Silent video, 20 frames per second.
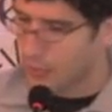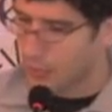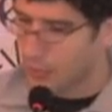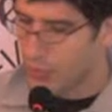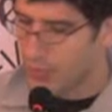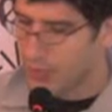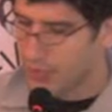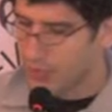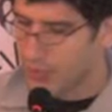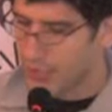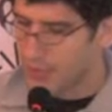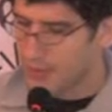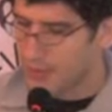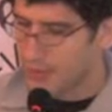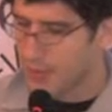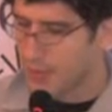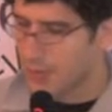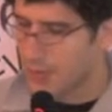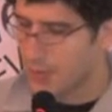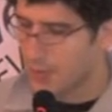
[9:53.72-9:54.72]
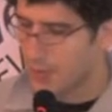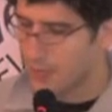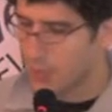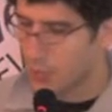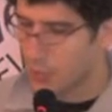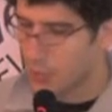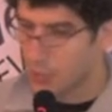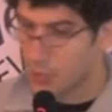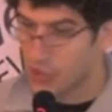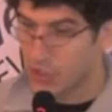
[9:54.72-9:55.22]
redirect a
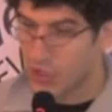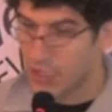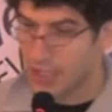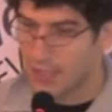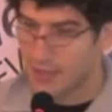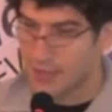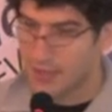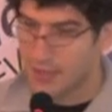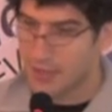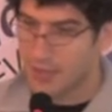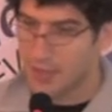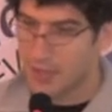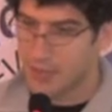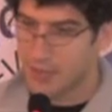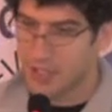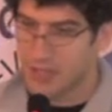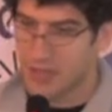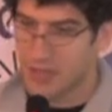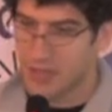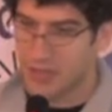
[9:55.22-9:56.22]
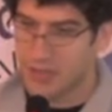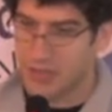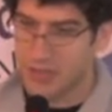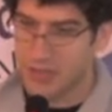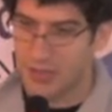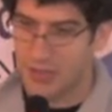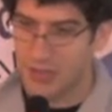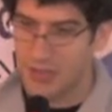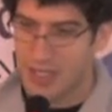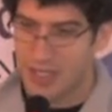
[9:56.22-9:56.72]
call, reject an incoming call.
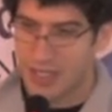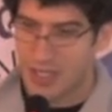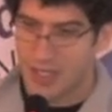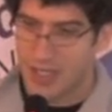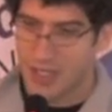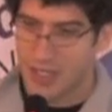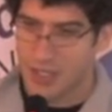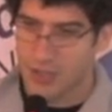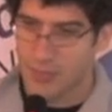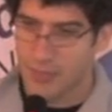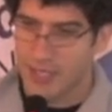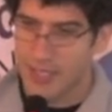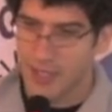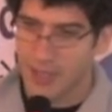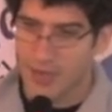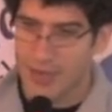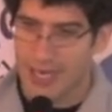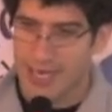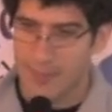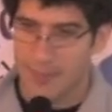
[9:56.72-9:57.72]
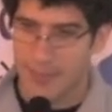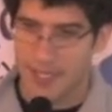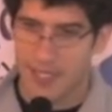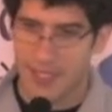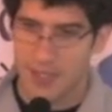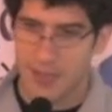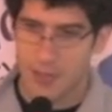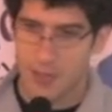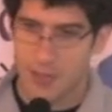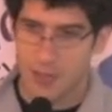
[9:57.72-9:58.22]
So your app may
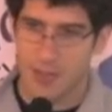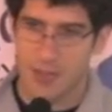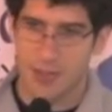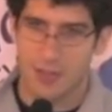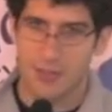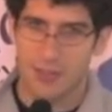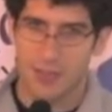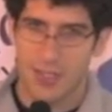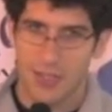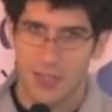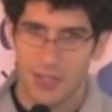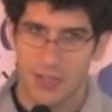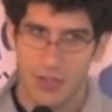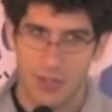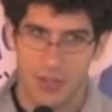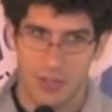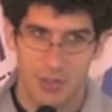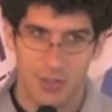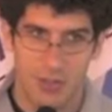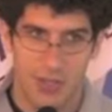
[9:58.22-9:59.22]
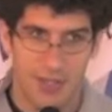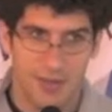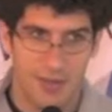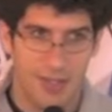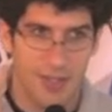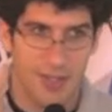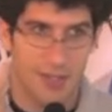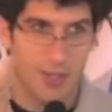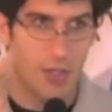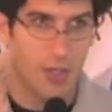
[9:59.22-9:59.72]
get a call. You can look at
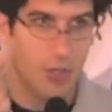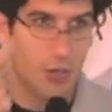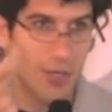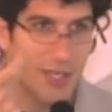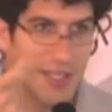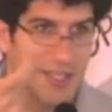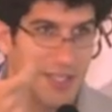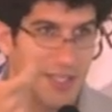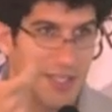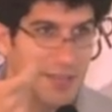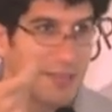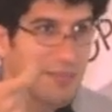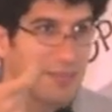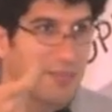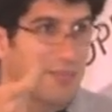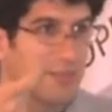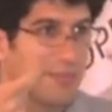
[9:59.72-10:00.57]
the caller ID